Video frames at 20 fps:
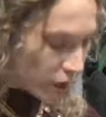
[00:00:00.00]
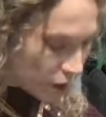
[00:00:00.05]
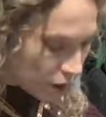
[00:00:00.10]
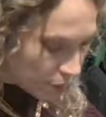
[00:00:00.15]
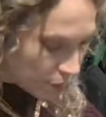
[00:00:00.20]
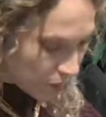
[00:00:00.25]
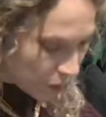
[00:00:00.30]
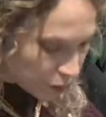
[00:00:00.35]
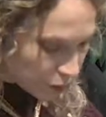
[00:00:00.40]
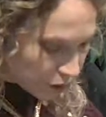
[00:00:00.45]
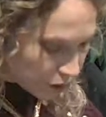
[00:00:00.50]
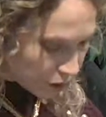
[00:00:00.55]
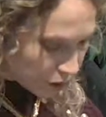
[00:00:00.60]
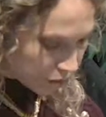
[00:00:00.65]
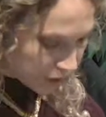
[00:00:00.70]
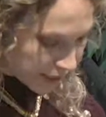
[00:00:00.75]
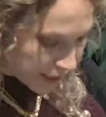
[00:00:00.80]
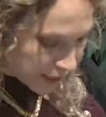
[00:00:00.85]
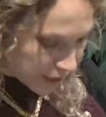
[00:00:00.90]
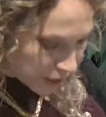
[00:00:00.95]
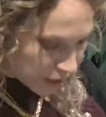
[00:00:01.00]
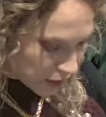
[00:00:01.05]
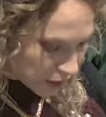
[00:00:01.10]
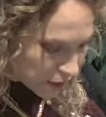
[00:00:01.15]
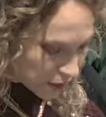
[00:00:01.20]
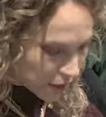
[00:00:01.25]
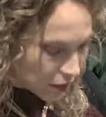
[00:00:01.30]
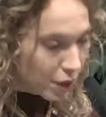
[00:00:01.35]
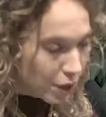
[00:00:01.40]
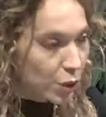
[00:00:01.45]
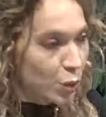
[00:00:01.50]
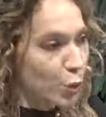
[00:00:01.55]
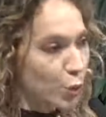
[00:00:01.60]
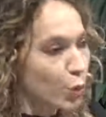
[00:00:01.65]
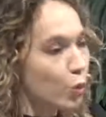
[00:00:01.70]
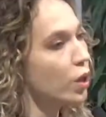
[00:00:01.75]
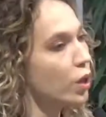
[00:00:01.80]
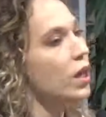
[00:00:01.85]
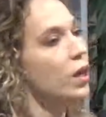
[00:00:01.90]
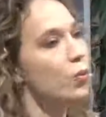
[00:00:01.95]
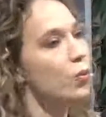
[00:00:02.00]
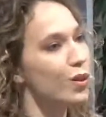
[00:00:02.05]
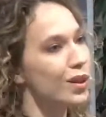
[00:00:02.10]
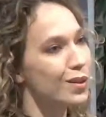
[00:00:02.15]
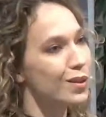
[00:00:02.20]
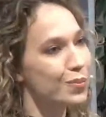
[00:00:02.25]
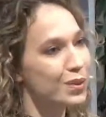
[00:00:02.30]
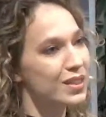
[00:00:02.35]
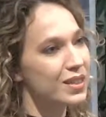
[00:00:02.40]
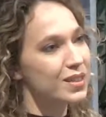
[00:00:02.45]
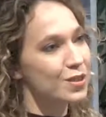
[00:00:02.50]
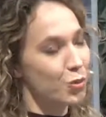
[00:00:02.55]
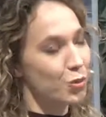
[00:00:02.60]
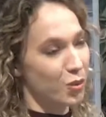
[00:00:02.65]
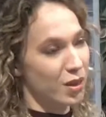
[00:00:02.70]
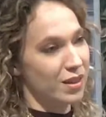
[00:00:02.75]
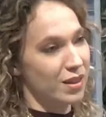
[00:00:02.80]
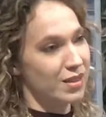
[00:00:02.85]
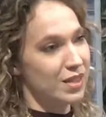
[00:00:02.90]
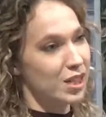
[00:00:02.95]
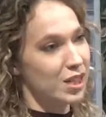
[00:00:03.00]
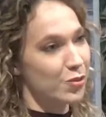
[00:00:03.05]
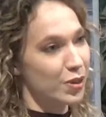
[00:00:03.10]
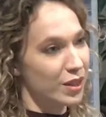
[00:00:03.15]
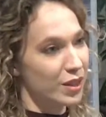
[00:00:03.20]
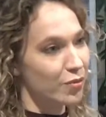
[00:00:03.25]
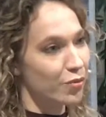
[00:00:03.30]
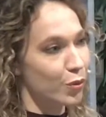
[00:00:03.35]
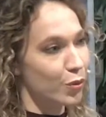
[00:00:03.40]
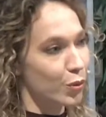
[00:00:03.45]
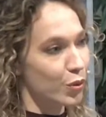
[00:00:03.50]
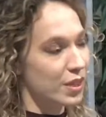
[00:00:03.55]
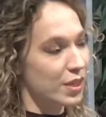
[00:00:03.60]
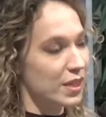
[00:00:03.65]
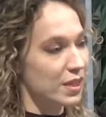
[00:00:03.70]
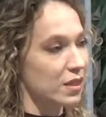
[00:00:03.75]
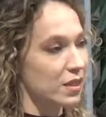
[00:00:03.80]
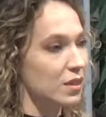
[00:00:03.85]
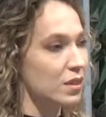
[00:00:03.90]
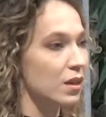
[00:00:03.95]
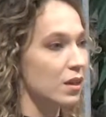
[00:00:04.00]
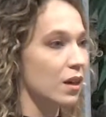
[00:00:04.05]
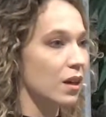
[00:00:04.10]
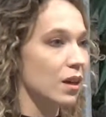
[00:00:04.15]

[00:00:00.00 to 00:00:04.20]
about differences, we will be the ones reinforcing